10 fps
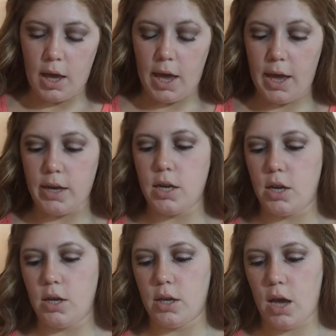And
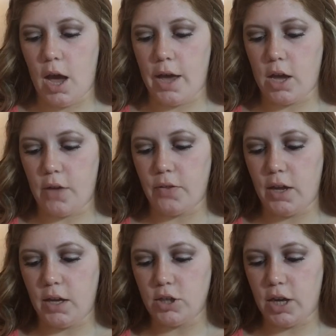I got
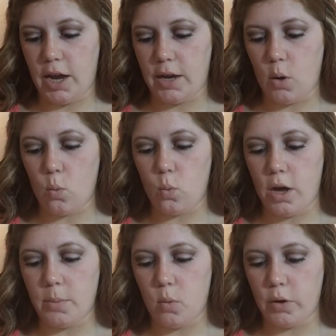the shade
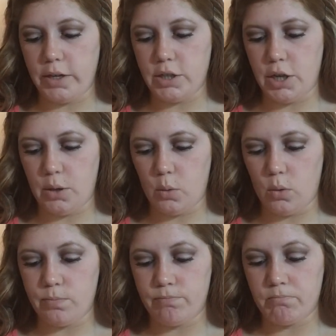1.2.
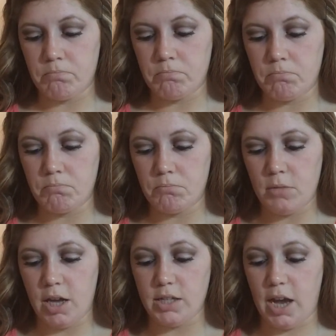
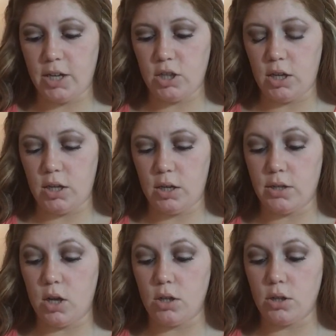
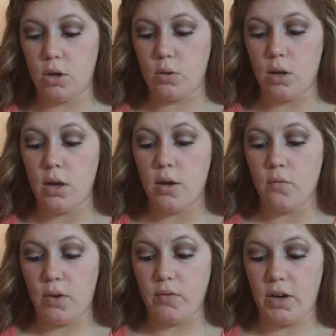It's also
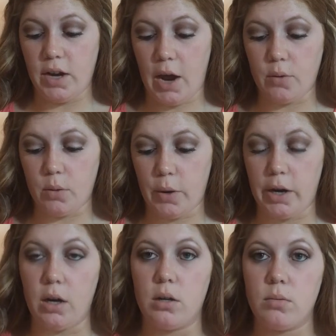15-hour
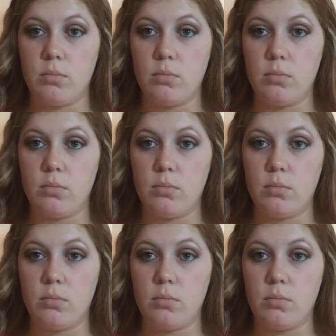wear.